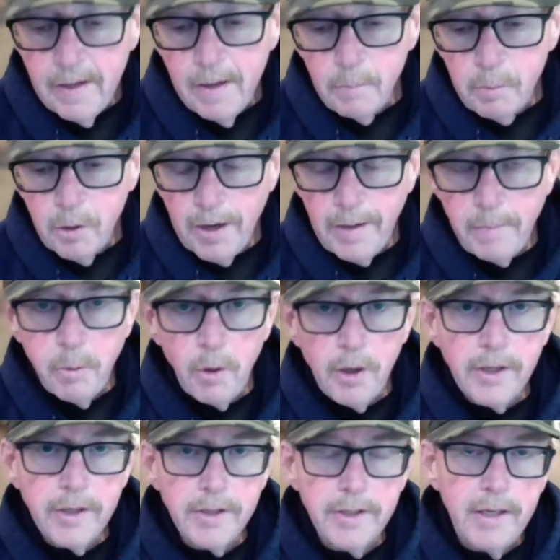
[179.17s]
played pretty
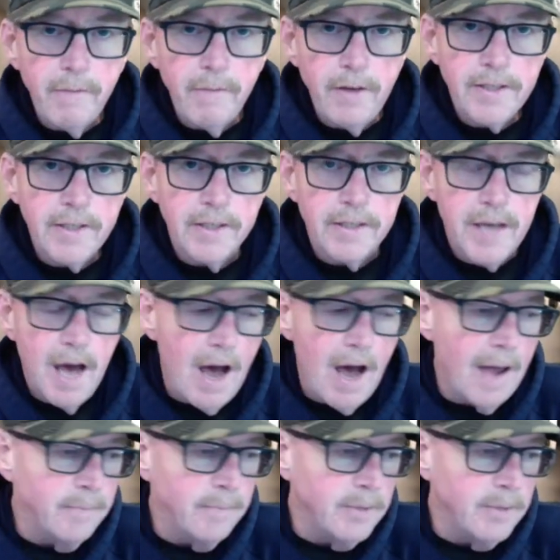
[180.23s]
good defense at times,